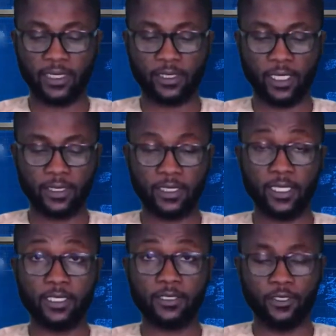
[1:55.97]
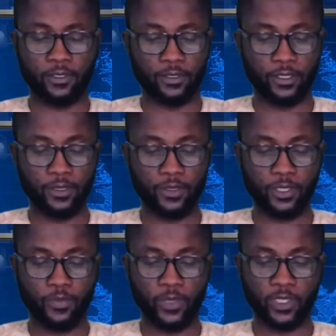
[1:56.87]
attacks against
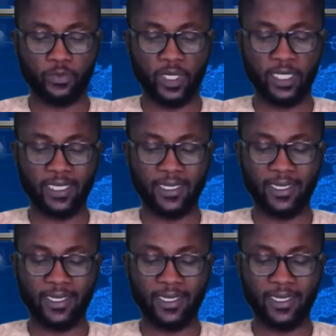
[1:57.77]
on-duty policemen and